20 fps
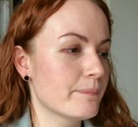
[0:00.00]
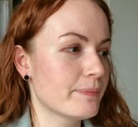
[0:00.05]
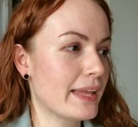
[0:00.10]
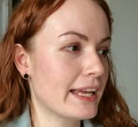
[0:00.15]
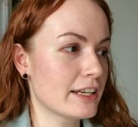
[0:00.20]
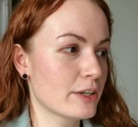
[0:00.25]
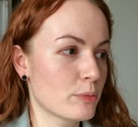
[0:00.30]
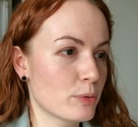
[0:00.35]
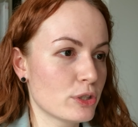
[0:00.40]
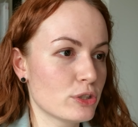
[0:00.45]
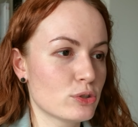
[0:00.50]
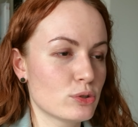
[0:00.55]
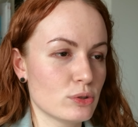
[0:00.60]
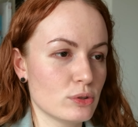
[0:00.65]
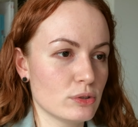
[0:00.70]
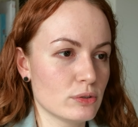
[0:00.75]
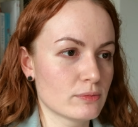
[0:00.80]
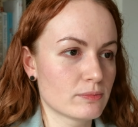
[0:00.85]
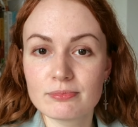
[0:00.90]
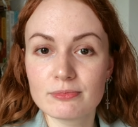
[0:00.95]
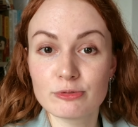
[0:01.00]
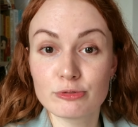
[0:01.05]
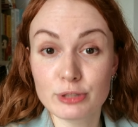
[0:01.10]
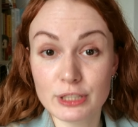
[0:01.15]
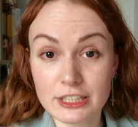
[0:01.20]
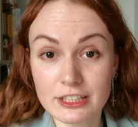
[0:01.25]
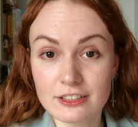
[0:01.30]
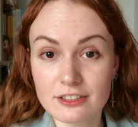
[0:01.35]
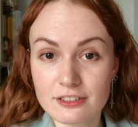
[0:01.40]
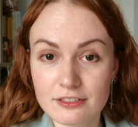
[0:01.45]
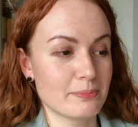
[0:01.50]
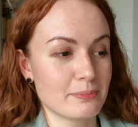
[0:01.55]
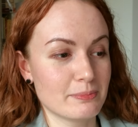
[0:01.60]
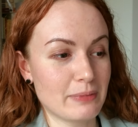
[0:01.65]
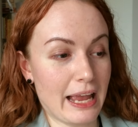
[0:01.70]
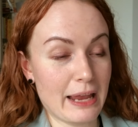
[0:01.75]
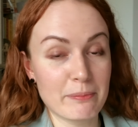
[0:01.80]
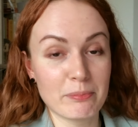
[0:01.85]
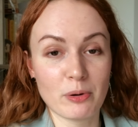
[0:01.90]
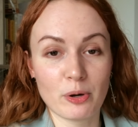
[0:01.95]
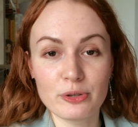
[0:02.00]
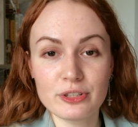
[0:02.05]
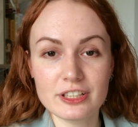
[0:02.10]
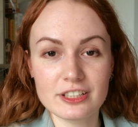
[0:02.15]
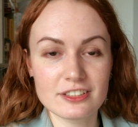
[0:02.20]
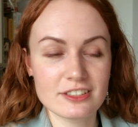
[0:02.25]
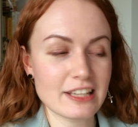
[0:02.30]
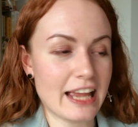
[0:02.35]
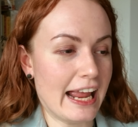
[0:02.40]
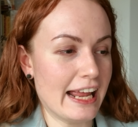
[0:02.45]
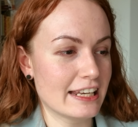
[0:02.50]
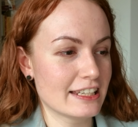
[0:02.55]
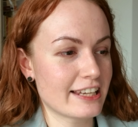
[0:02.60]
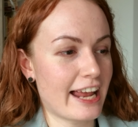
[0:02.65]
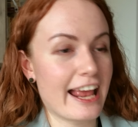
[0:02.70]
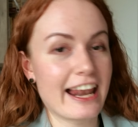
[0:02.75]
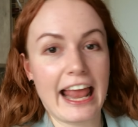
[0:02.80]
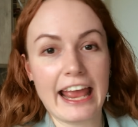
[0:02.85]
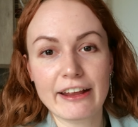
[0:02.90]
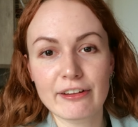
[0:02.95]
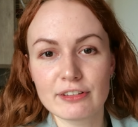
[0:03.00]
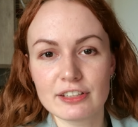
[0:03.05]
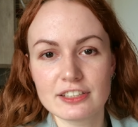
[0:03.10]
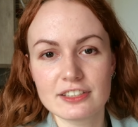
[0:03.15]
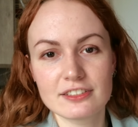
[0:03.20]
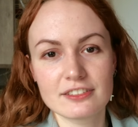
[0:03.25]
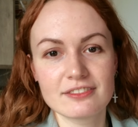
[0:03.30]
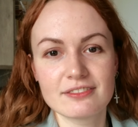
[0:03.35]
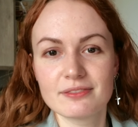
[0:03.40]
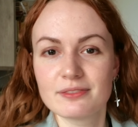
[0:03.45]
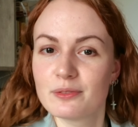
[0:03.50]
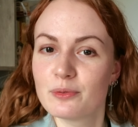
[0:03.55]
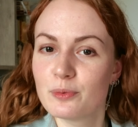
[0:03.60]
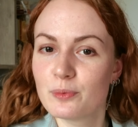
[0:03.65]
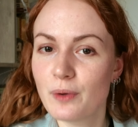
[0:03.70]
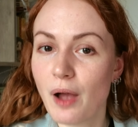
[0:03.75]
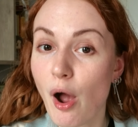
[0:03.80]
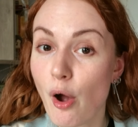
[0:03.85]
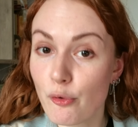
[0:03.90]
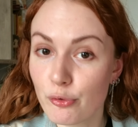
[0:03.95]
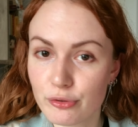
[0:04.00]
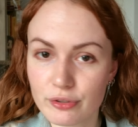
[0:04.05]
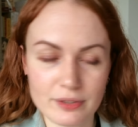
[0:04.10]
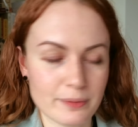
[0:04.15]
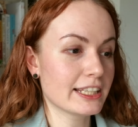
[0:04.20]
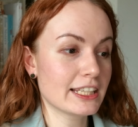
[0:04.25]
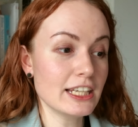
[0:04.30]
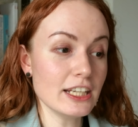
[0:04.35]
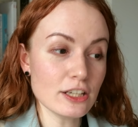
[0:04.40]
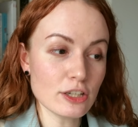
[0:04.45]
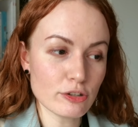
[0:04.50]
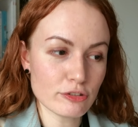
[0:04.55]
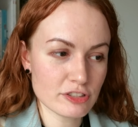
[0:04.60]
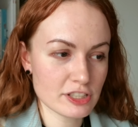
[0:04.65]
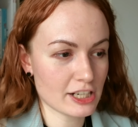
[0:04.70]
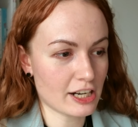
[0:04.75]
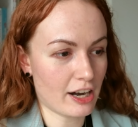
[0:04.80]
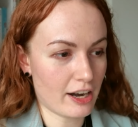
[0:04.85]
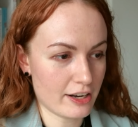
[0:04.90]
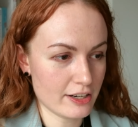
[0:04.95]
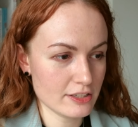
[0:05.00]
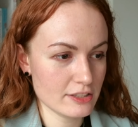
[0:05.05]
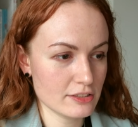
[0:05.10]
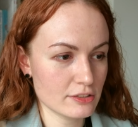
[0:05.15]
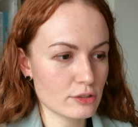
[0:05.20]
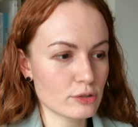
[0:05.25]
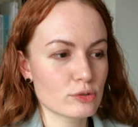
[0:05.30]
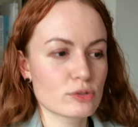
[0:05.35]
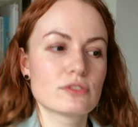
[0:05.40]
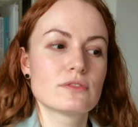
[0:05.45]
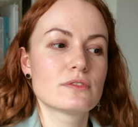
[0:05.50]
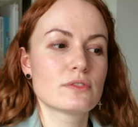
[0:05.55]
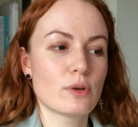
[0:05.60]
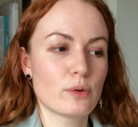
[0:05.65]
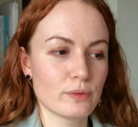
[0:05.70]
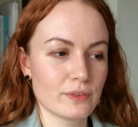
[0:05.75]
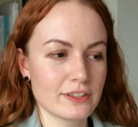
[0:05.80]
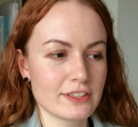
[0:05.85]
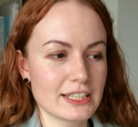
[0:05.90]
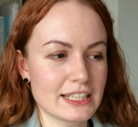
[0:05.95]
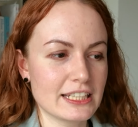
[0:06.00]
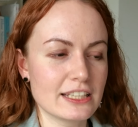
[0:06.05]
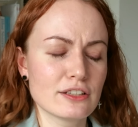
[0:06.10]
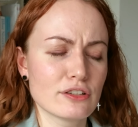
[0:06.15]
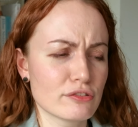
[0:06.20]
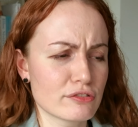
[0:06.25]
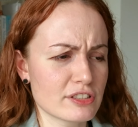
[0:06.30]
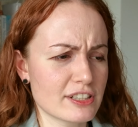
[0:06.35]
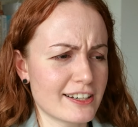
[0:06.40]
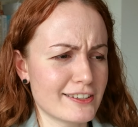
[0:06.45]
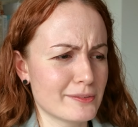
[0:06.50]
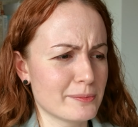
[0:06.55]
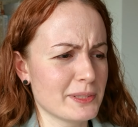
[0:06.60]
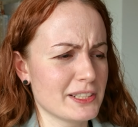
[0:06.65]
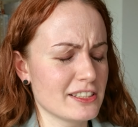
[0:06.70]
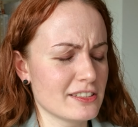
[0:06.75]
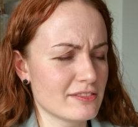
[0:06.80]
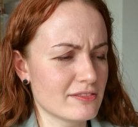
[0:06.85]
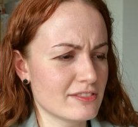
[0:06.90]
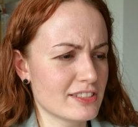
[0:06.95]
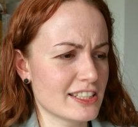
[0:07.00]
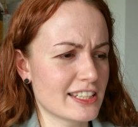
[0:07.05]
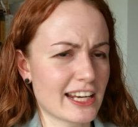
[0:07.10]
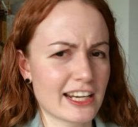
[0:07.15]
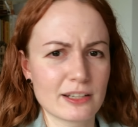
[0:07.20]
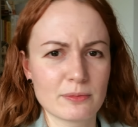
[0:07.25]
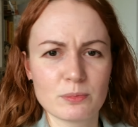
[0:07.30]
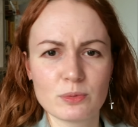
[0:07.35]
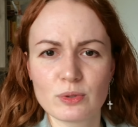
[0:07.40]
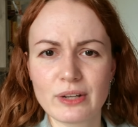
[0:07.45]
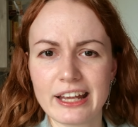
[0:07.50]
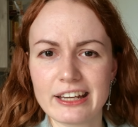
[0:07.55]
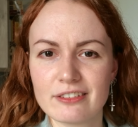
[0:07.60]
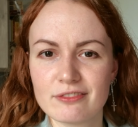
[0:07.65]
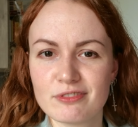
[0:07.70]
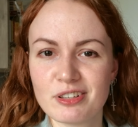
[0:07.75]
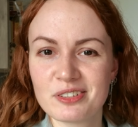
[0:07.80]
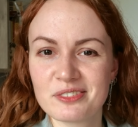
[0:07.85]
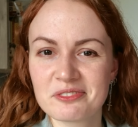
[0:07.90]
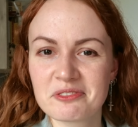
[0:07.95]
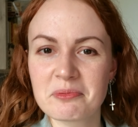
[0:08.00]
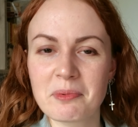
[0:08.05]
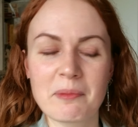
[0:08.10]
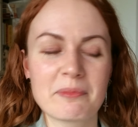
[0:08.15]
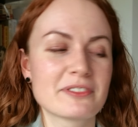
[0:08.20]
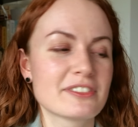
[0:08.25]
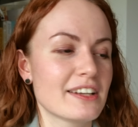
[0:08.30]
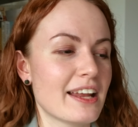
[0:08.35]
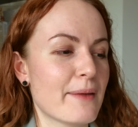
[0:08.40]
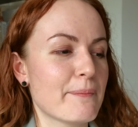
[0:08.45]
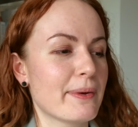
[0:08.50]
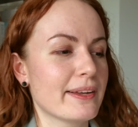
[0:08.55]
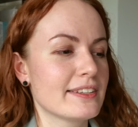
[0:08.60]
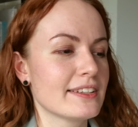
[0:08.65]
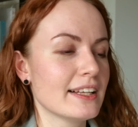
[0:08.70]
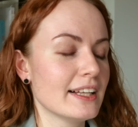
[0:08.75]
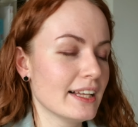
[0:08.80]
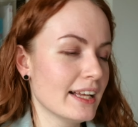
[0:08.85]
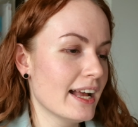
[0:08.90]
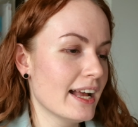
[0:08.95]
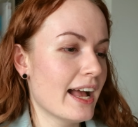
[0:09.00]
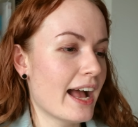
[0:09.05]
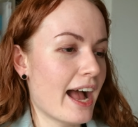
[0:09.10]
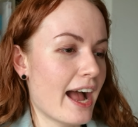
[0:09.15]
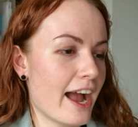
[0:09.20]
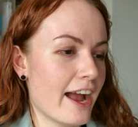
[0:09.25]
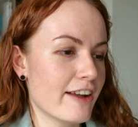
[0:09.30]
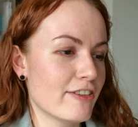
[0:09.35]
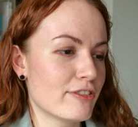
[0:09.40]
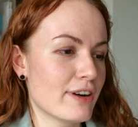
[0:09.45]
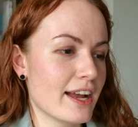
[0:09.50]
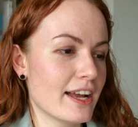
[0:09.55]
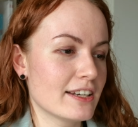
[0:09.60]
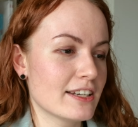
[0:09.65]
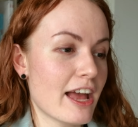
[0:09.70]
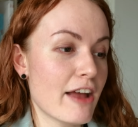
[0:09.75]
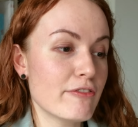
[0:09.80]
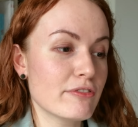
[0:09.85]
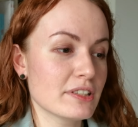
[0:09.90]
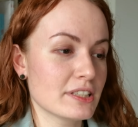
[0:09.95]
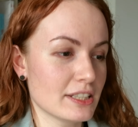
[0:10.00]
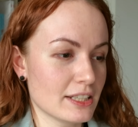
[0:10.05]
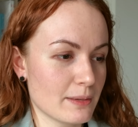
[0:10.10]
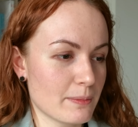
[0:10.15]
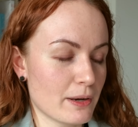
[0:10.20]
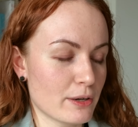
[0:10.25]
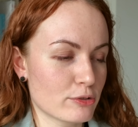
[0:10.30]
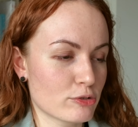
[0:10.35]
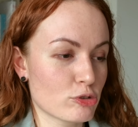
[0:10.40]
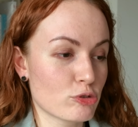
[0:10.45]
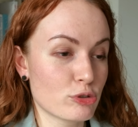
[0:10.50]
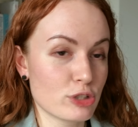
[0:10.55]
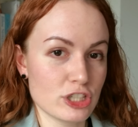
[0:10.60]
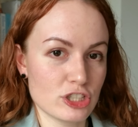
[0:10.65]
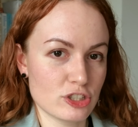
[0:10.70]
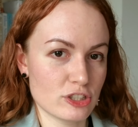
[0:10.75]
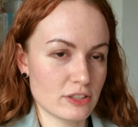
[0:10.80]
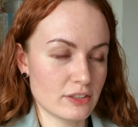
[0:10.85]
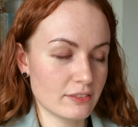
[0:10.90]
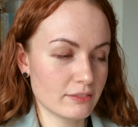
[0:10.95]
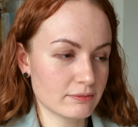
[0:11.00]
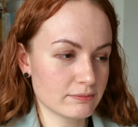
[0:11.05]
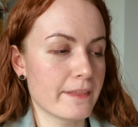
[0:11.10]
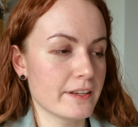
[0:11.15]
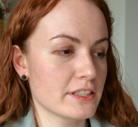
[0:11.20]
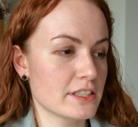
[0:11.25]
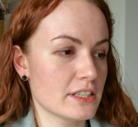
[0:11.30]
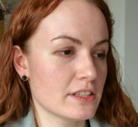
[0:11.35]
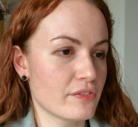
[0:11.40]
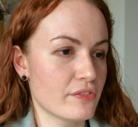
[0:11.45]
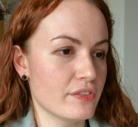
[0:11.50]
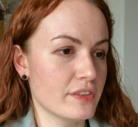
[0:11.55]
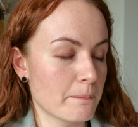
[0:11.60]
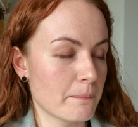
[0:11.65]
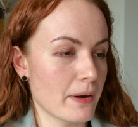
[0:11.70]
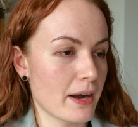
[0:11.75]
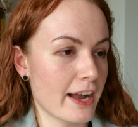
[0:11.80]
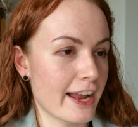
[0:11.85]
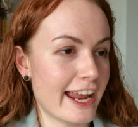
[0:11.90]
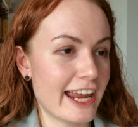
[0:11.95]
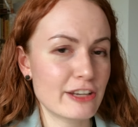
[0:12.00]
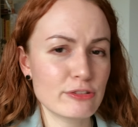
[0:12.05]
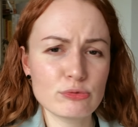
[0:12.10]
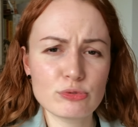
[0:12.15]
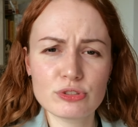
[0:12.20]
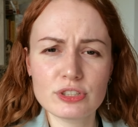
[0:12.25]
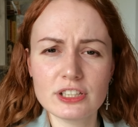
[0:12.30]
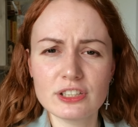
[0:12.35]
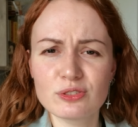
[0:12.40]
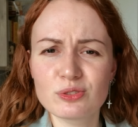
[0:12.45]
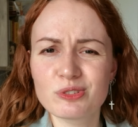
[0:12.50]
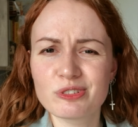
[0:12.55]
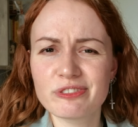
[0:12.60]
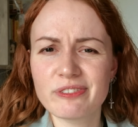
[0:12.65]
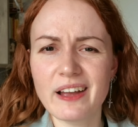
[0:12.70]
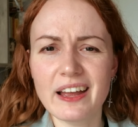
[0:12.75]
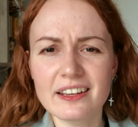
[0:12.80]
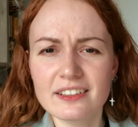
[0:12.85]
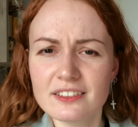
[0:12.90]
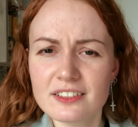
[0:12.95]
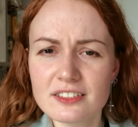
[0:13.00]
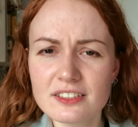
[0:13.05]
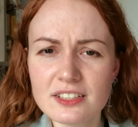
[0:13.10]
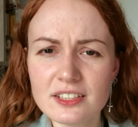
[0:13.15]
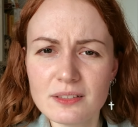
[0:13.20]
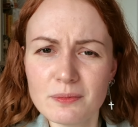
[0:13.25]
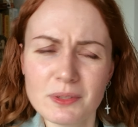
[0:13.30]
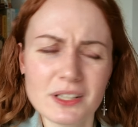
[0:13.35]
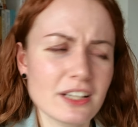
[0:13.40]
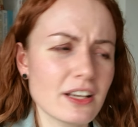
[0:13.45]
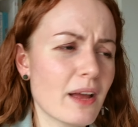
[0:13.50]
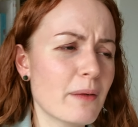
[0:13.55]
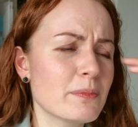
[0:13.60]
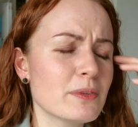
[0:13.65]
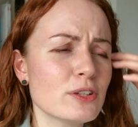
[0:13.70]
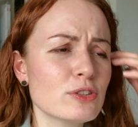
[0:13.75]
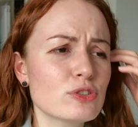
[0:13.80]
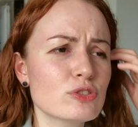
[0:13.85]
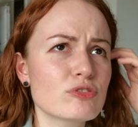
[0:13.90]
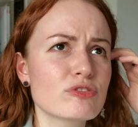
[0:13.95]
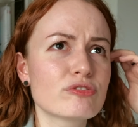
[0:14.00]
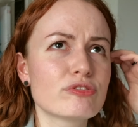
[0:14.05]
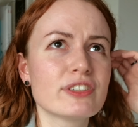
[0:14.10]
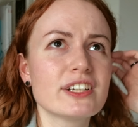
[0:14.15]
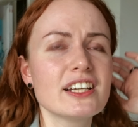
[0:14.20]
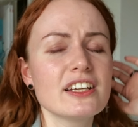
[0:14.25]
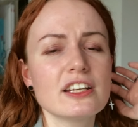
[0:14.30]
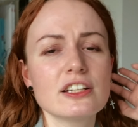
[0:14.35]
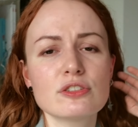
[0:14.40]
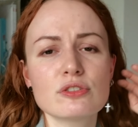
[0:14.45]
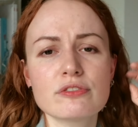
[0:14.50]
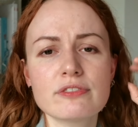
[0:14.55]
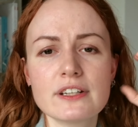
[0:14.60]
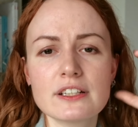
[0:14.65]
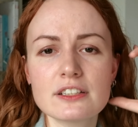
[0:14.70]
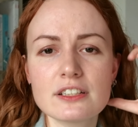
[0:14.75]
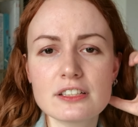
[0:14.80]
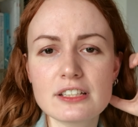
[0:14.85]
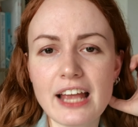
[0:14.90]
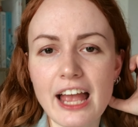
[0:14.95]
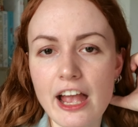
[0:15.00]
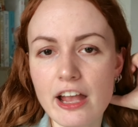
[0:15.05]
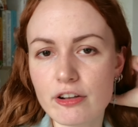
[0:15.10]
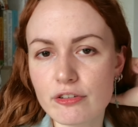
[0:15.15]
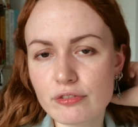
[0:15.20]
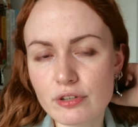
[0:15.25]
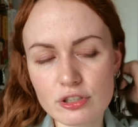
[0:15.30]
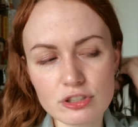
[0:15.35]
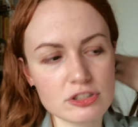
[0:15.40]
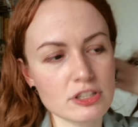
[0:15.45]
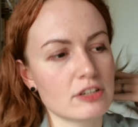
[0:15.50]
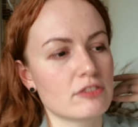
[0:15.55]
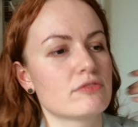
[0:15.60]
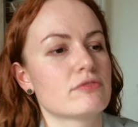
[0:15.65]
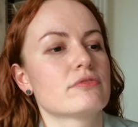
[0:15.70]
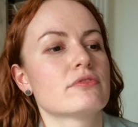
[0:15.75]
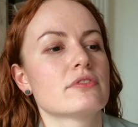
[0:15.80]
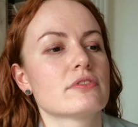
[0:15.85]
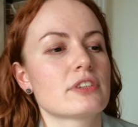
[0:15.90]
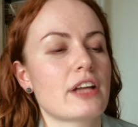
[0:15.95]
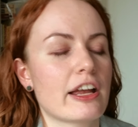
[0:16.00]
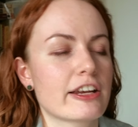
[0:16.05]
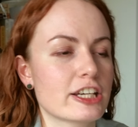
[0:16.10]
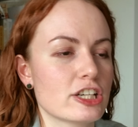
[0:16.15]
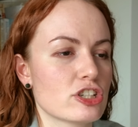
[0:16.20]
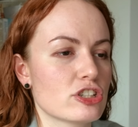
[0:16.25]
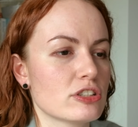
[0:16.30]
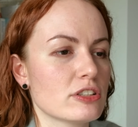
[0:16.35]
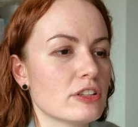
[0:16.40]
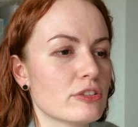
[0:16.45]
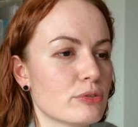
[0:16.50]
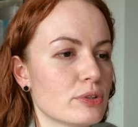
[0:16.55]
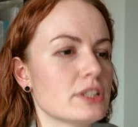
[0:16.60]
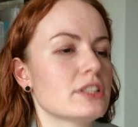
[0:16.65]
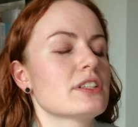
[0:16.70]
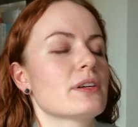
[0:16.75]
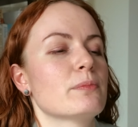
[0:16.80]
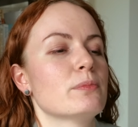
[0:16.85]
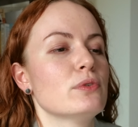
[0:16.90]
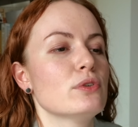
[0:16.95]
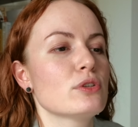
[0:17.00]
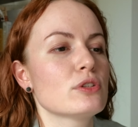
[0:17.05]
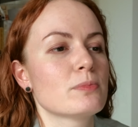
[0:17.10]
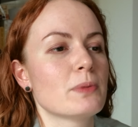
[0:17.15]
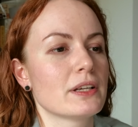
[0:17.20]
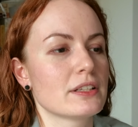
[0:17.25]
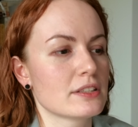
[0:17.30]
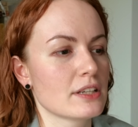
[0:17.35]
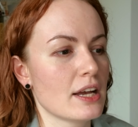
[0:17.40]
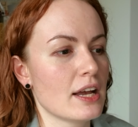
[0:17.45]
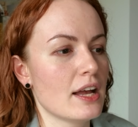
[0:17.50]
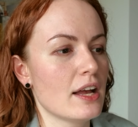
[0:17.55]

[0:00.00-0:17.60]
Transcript: and I want to read it. I bought it, and I like this author. The King of Scars, not only The King of Scars, but it's the second book, I don't remember the name, but I read everything about Grisha. This is my entry into fantasy, because I'm not really into fantasy. Of course, I occasionally read some books, but